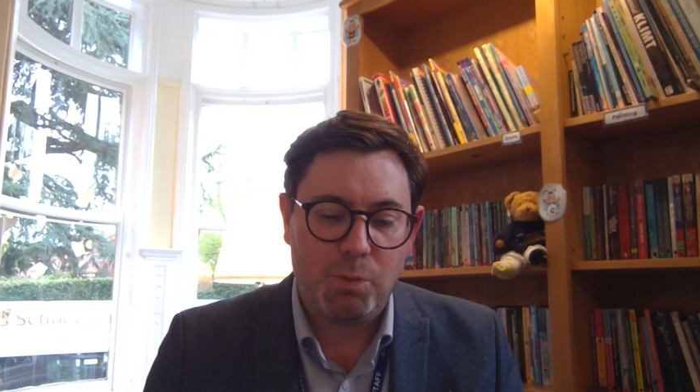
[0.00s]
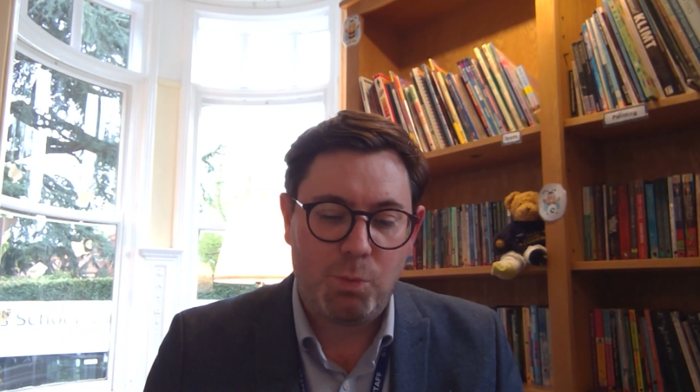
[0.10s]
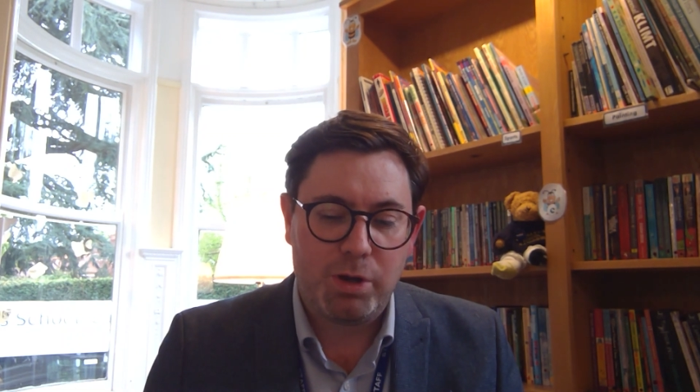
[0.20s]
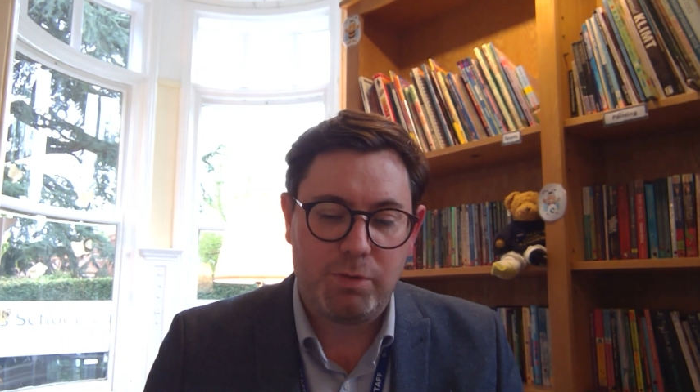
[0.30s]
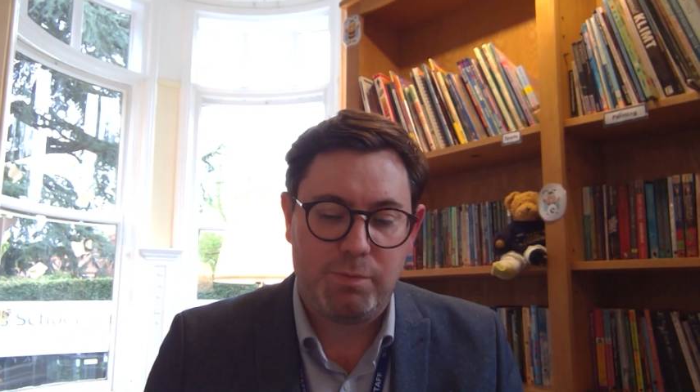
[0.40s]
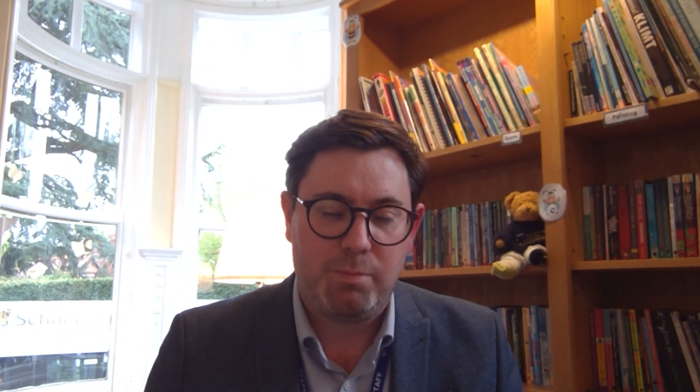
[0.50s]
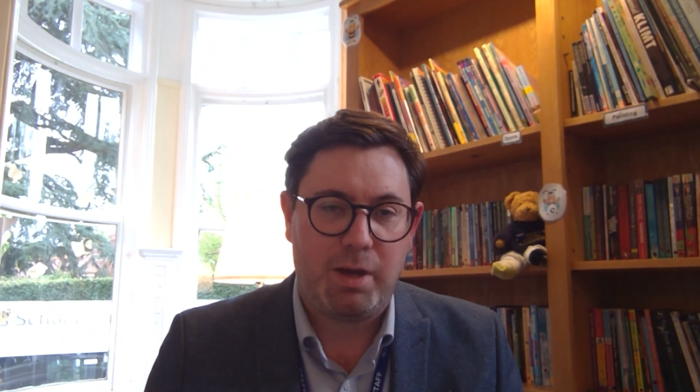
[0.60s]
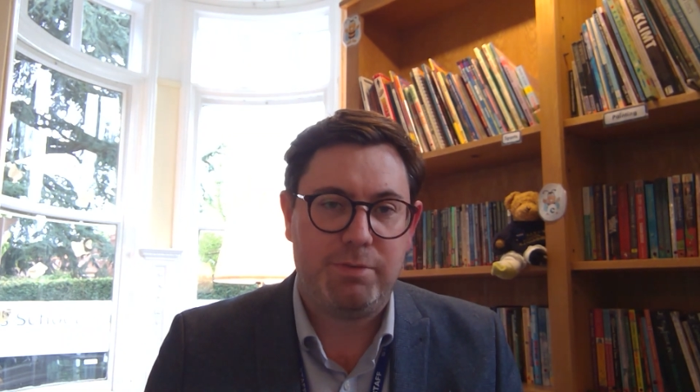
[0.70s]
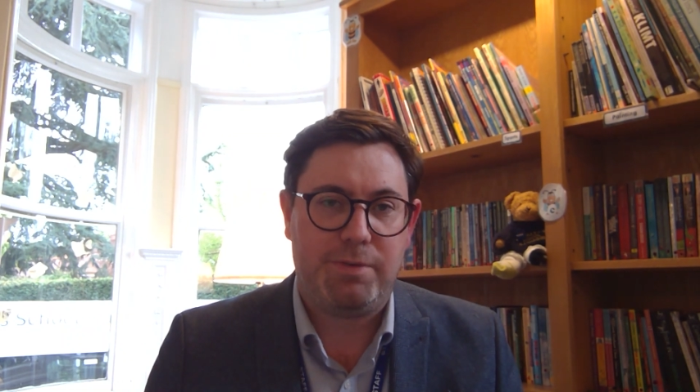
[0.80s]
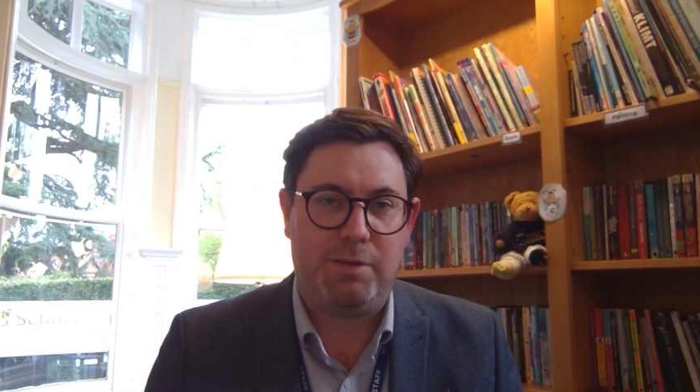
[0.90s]
one of
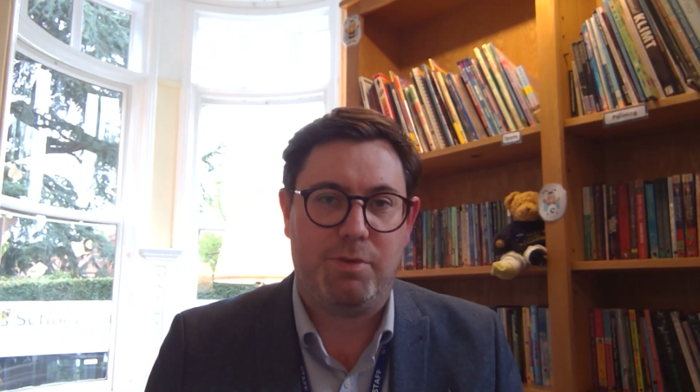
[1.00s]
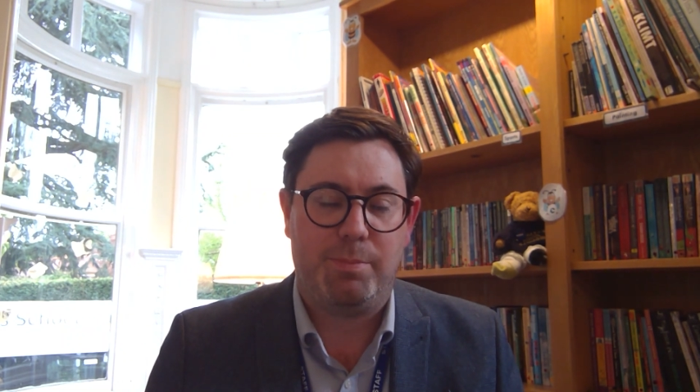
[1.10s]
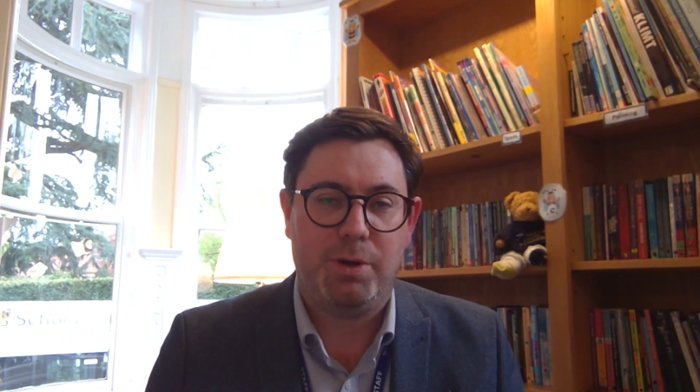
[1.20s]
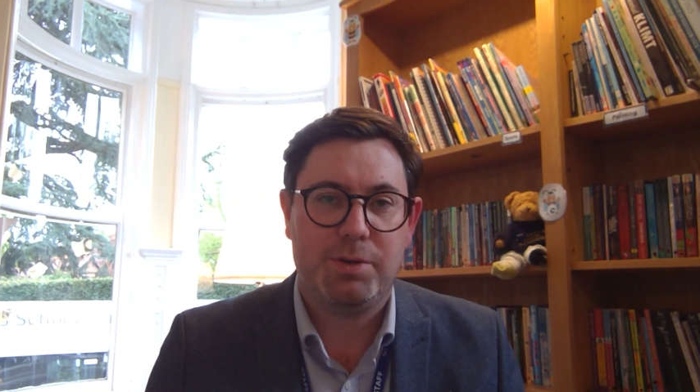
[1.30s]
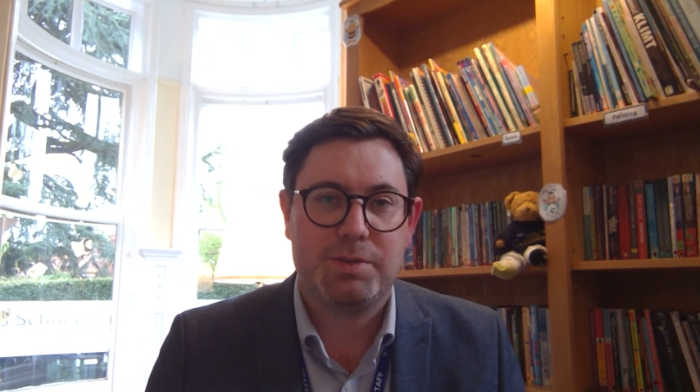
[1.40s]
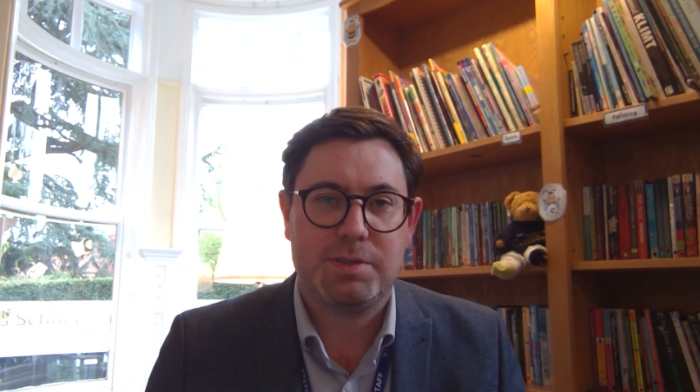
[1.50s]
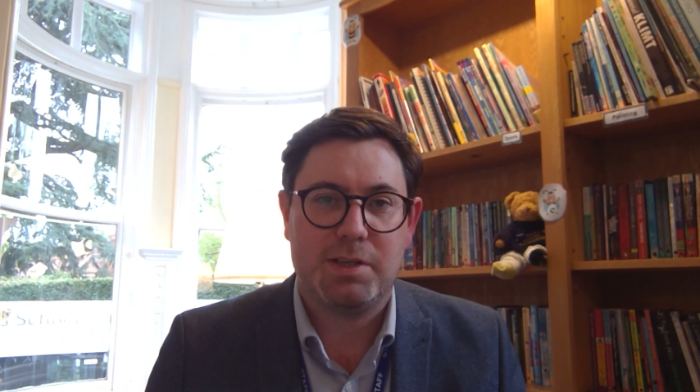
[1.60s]
my favourite books.